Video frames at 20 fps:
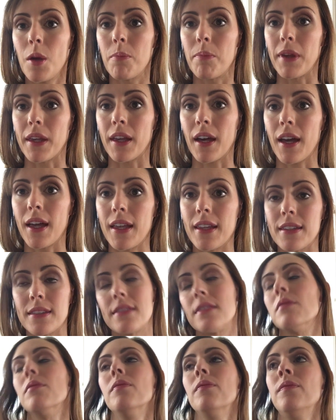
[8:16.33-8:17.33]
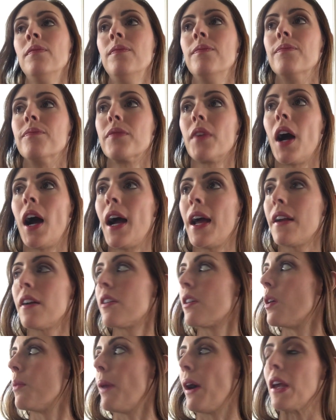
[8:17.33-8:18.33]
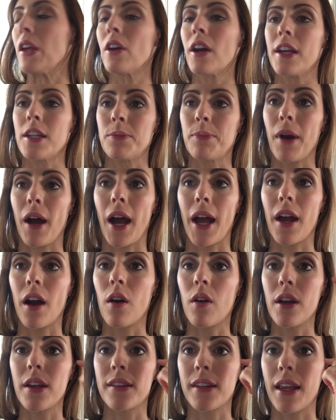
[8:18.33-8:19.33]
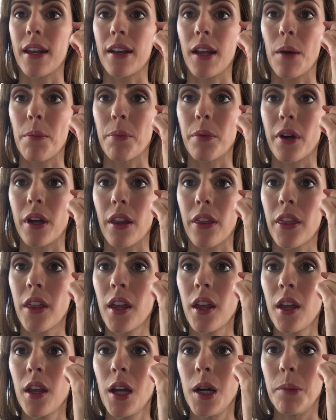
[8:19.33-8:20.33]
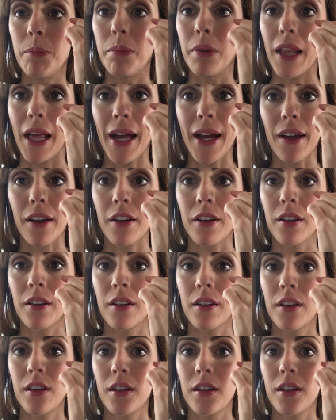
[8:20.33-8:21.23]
because I don't know about you guys, but I always end up with black